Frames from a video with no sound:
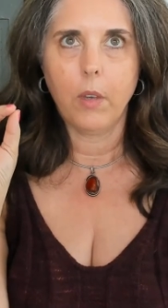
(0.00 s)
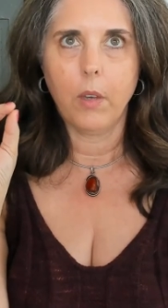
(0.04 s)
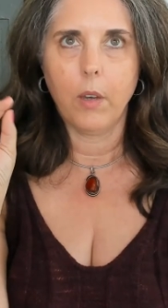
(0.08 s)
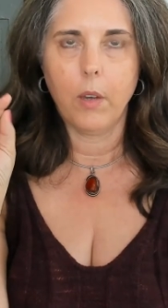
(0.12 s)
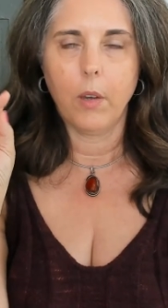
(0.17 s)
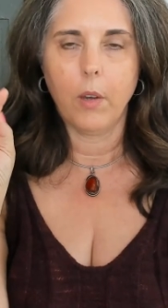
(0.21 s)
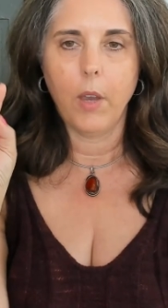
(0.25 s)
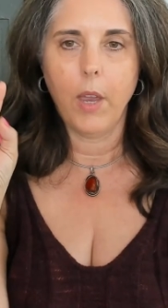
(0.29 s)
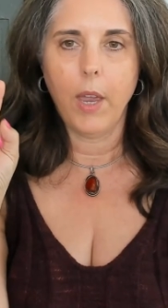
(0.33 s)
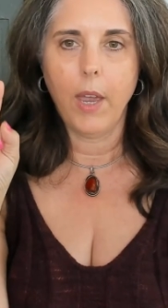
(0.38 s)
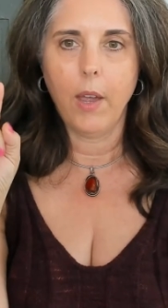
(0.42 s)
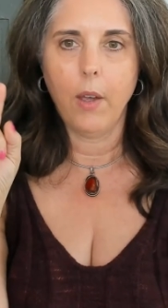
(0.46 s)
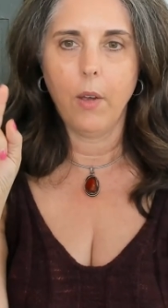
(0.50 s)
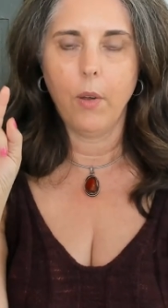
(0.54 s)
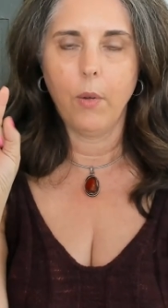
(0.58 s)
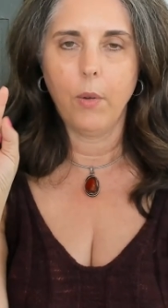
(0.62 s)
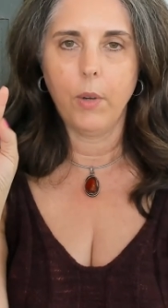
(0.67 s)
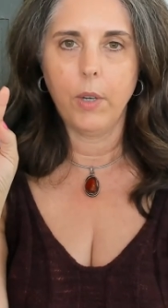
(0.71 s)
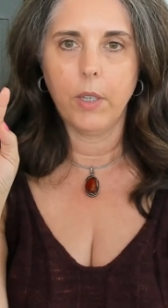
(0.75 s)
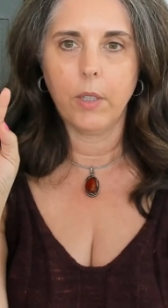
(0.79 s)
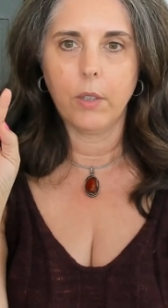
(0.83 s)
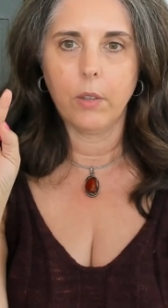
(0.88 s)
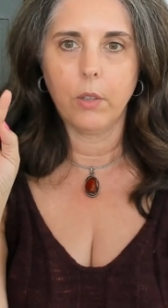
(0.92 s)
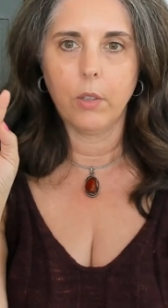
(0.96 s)
how
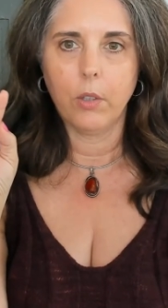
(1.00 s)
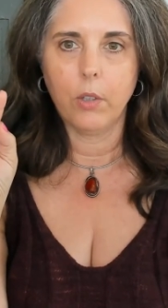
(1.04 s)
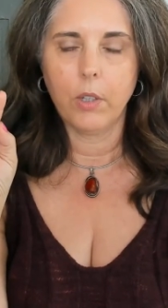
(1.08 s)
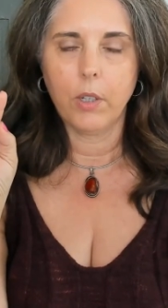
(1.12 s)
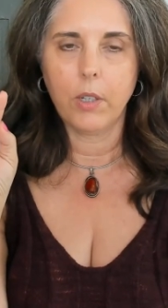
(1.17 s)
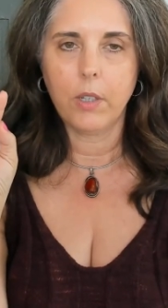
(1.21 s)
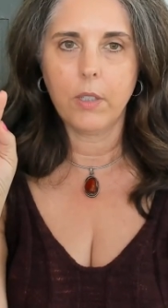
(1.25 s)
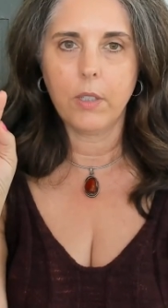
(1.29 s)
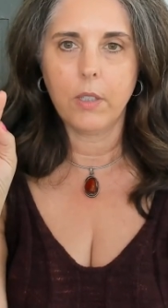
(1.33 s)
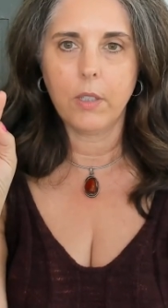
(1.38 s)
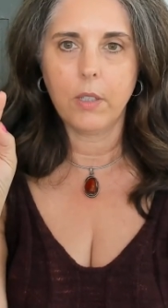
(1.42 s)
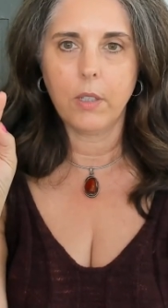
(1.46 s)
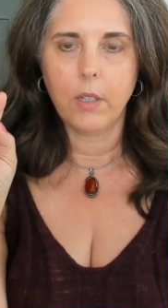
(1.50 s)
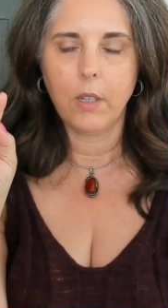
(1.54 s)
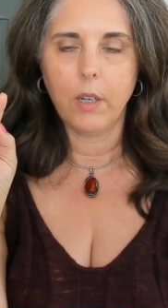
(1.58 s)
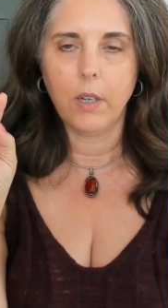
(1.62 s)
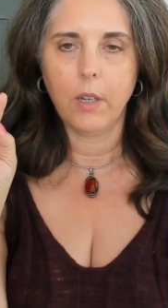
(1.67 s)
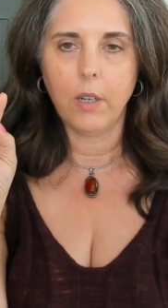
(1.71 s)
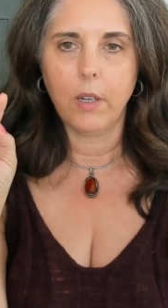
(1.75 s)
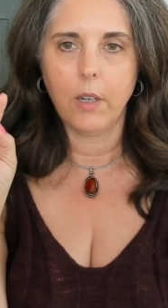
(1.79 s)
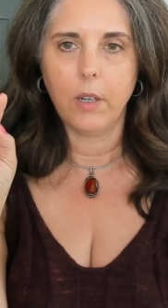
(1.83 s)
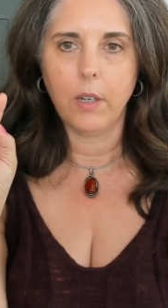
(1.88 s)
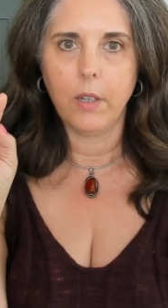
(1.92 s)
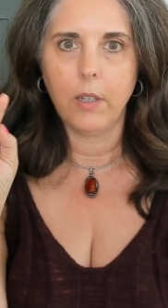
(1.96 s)
it looked
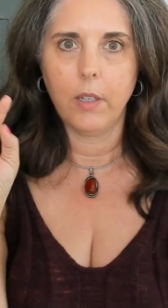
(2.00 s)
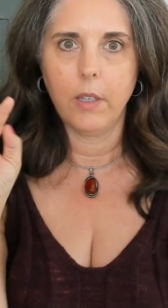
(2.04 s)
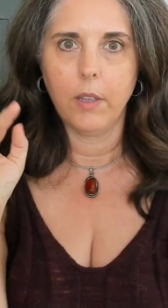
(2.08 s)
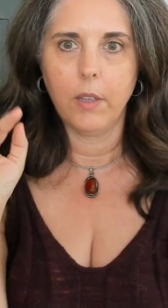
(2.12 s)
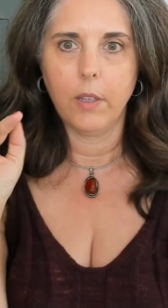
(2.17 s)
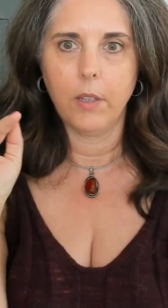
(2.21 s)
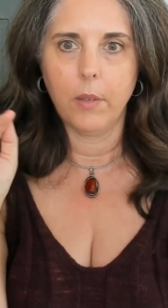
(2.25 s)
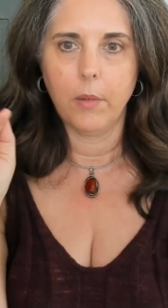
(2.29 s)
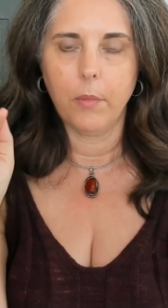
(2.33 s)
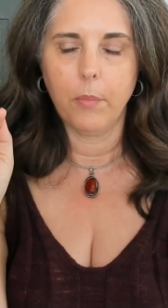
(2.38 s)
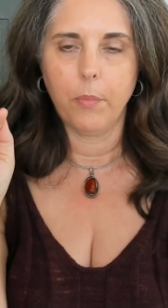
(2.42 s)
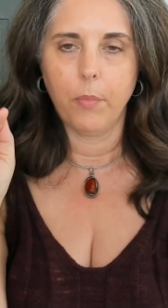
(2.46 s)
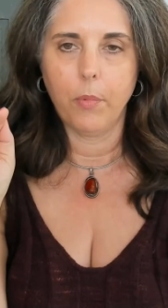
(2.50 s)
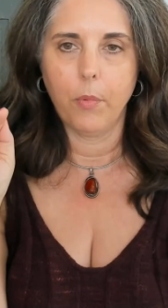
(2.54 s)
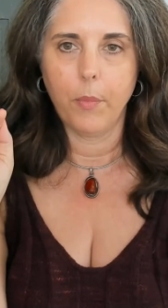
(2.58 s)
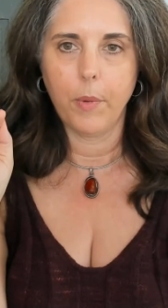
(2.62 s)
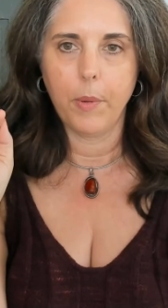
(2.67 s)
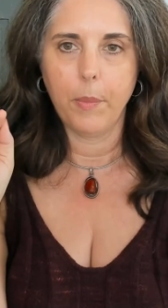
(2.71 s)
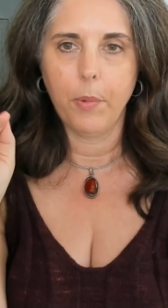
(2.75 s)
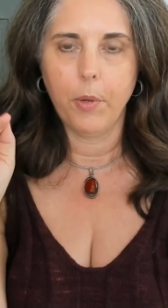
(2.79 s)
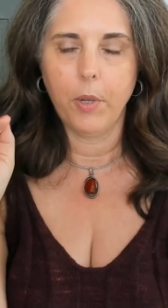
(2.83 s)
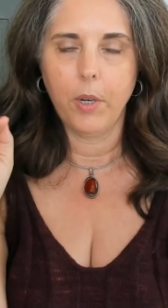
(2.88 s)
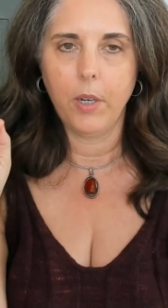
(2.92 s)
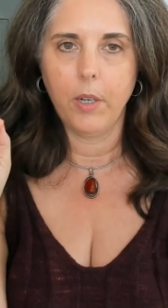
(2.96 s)
when we
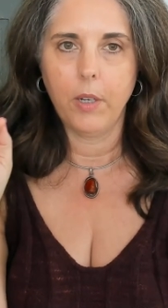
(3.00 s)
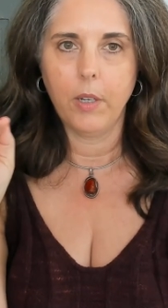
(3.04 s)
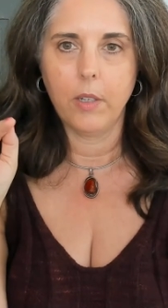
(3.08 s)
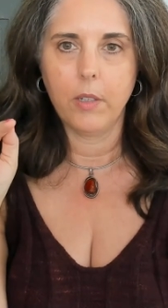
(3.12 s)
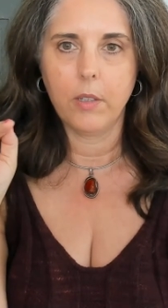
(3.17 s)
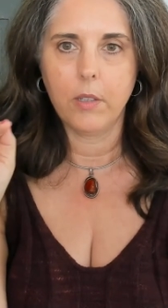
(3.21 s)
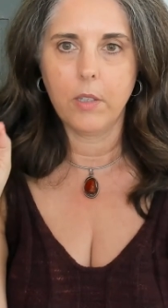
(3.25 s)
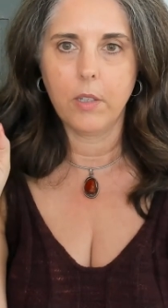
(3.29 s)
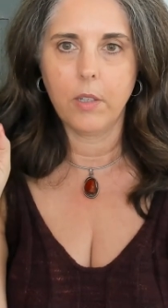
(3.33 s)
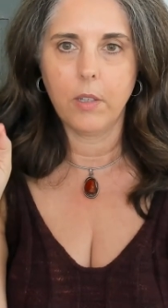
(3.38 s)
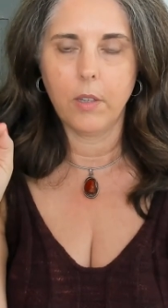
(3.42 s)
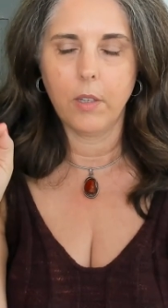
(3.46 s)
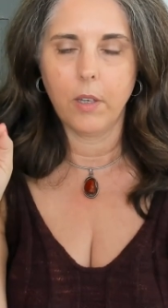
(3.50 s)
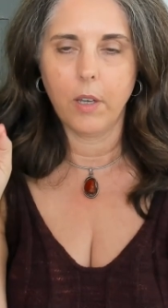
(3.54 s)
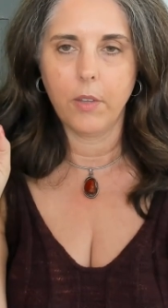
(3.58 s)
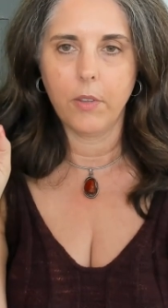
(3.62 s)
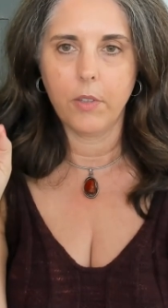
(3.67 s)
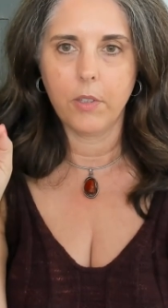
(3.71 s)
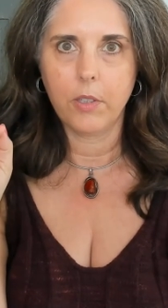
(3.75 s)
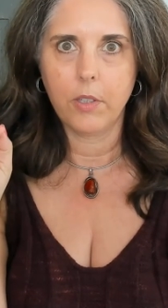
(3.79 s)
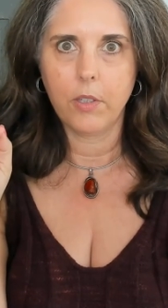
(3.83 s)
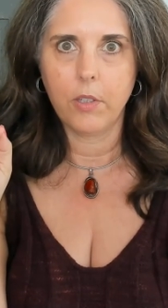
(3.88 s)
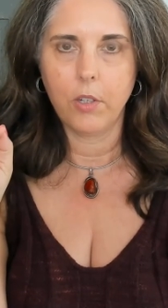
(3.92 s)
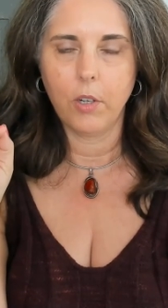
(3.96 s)
put it on the
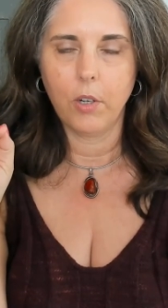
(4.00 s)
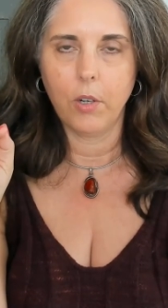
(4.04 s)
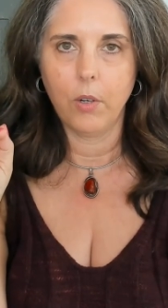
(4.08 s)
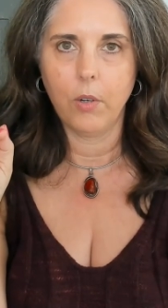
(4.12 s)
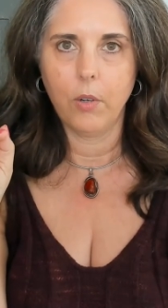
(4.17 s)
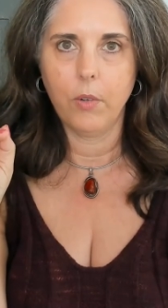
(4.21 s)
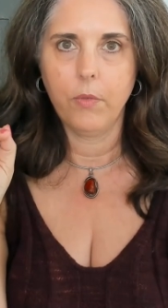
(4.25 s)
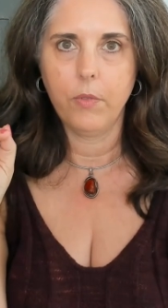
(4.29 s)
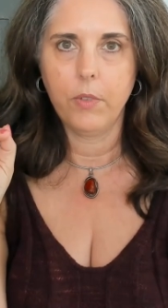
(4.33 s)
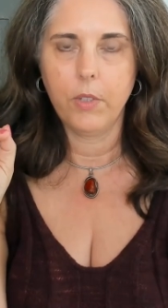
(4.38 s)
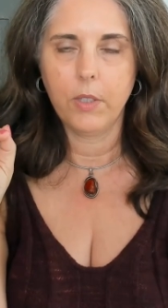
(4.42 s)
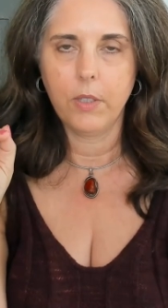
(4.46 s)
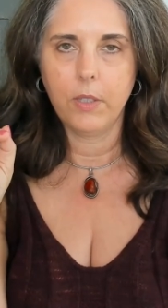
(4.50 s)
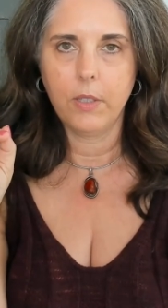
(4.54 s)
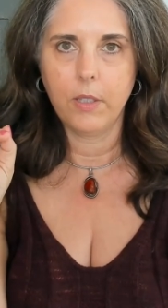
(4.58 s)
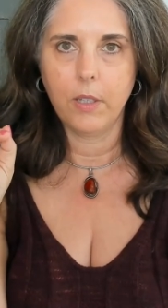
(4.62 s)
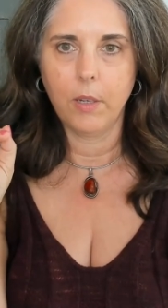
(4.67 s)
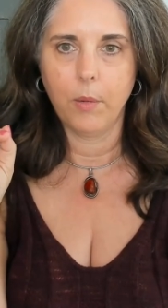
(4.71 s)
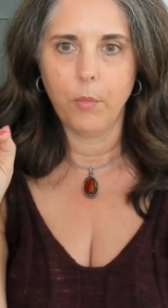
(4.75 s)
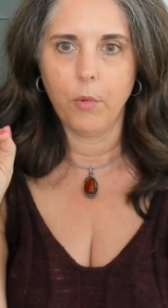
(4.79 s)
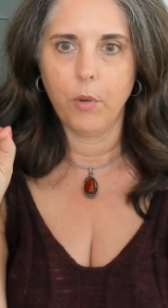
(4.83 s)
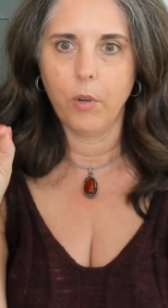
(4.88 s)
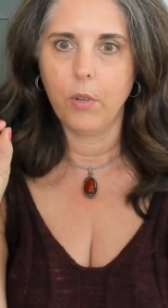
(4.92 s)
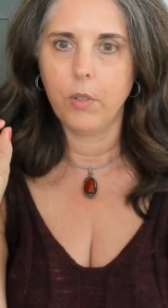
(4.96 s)
stove to
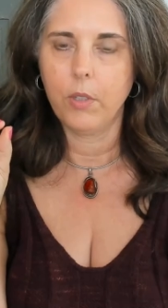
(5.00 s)
simmer.